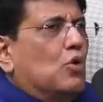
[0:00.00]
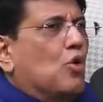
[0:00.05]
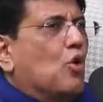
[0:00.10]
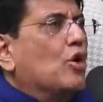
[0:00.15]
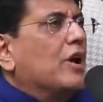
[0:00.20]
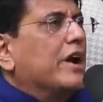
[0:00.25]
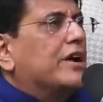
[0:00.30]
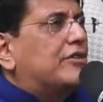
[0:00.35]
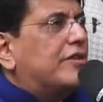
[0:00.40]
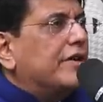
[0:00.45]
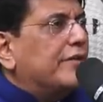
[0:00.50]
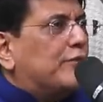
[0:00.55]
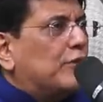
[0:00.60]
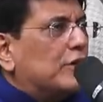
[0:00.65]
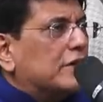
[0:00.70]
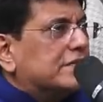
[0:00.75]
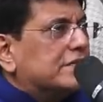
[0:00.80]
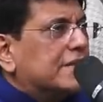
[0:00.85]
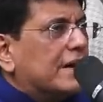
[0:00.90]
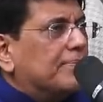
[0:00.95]
Oratory,
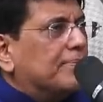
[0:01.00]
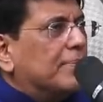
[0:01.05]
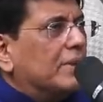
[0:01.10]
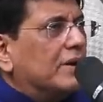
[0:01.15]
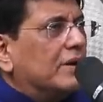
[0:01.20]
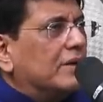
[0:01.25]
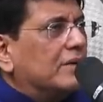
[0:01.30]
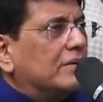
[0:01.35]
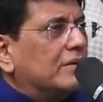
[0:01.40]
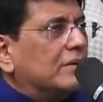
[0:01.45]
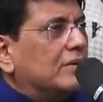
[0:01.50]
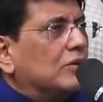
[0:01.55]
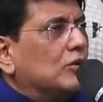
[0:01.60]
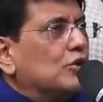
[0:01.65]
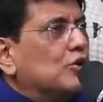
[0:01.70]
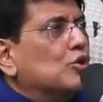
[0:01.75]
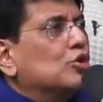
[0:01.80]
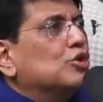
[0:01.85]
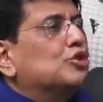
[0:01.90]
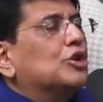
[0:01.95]
for example.
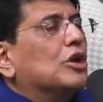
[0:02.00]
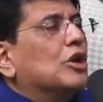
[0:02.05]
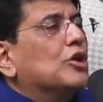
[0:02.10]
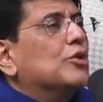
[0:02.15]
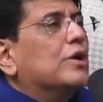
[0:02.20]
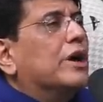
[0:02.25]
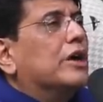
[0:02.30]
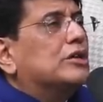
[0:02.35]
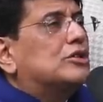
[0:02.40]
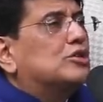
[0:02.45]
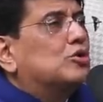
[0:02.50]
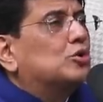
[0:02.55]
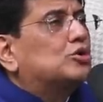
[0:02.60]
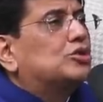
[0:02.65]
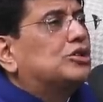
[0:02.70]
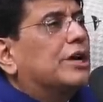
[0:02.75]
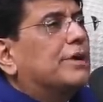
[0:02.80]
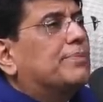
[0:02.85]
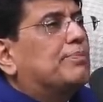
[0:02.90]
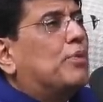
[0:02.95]
Usually you
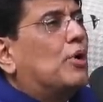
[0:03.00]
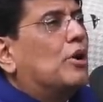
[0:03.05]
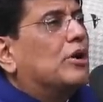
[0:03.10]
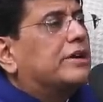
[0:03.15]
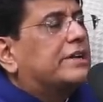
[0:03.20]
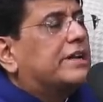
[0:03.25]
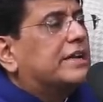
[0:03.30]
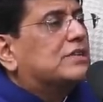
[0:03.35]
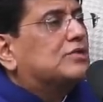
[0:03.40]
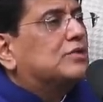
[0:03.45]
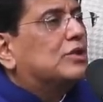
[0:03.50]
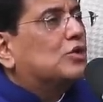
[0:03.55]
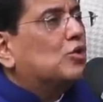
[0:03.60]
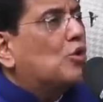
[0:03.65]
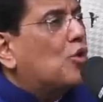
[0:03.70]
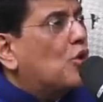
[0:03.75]
associate politics with